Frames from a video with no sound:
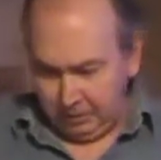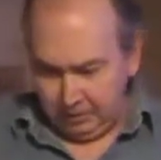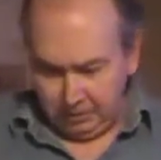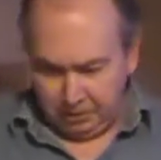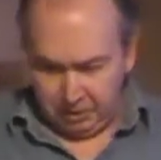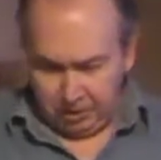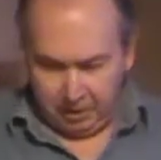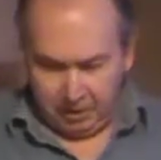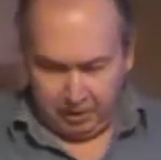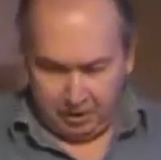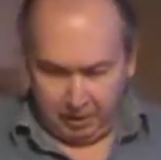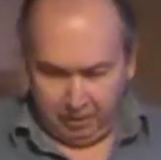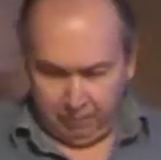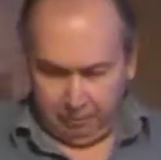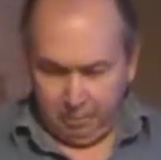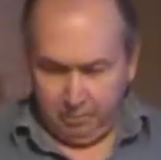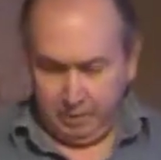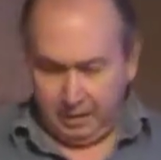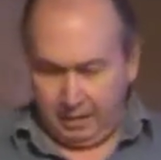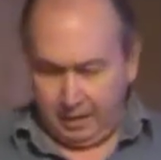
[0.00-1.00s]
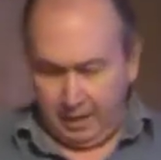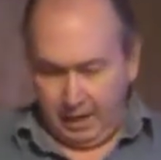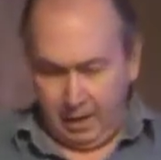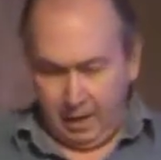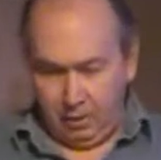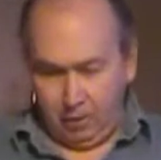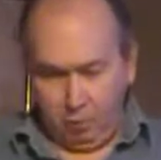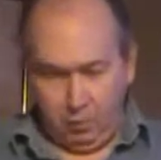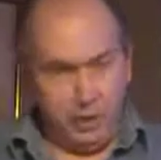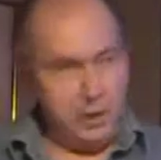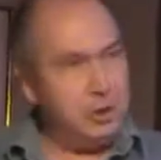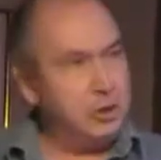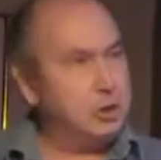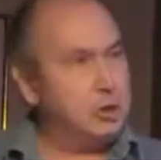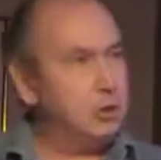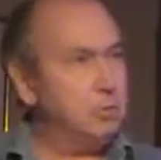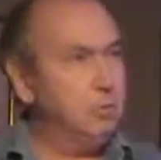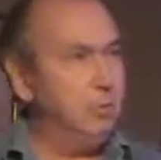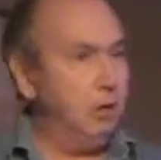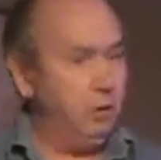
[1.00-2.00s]
judging from the downwind
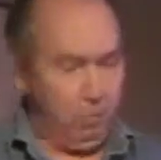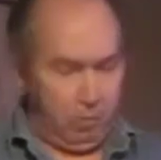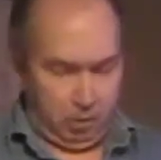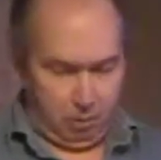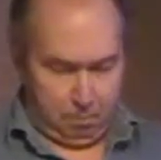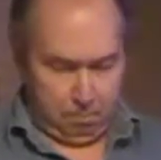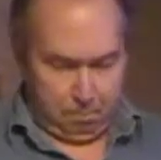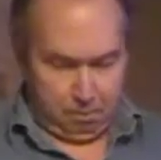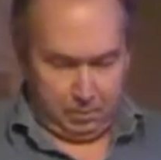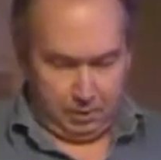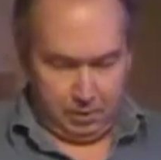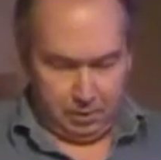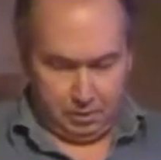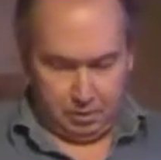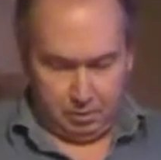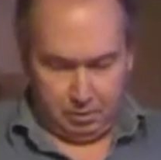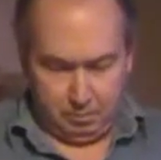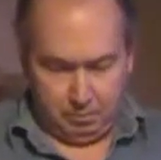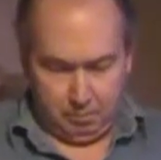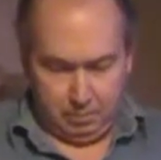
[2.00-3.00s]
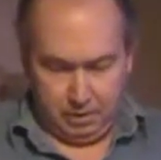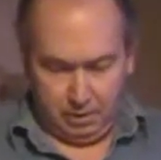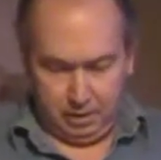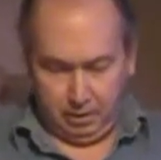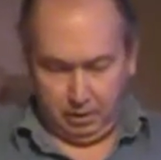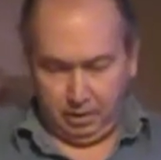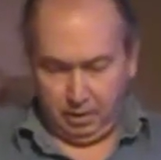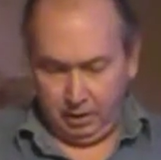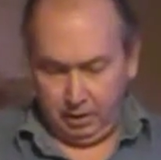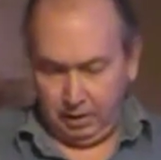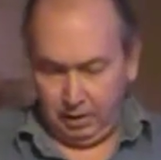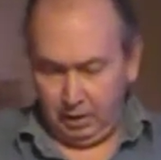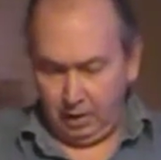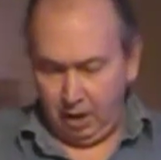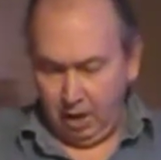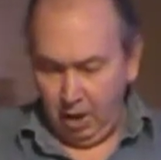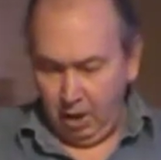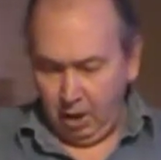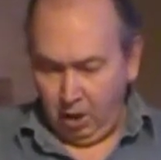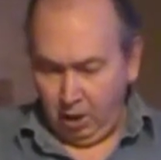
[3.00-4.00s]
smoke, appears to be cooking
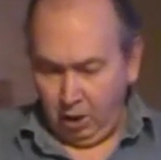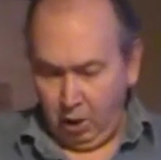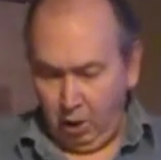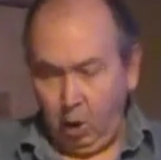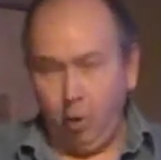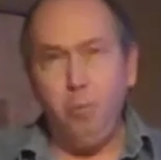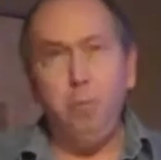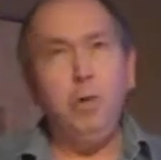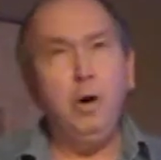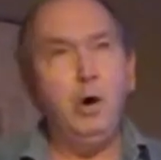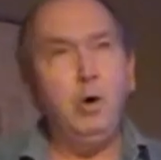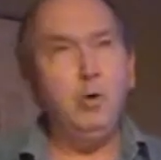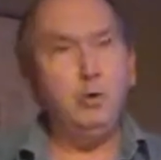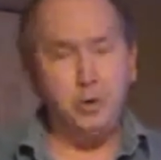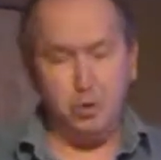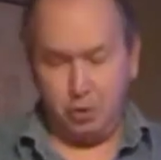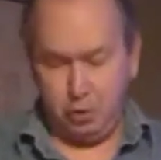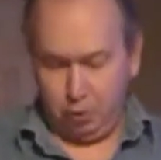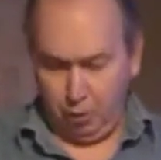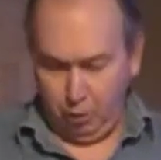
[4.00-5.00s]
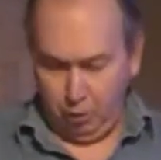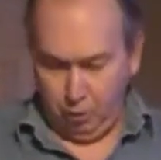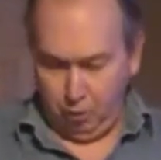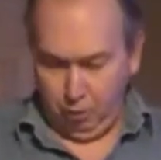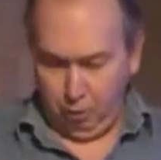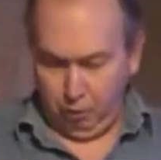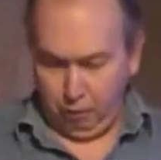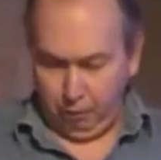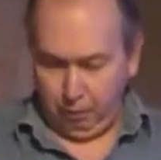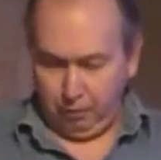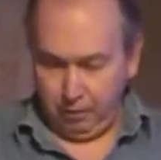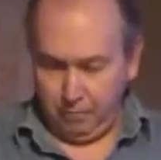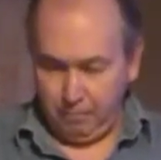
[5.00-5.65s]
a hobo stew of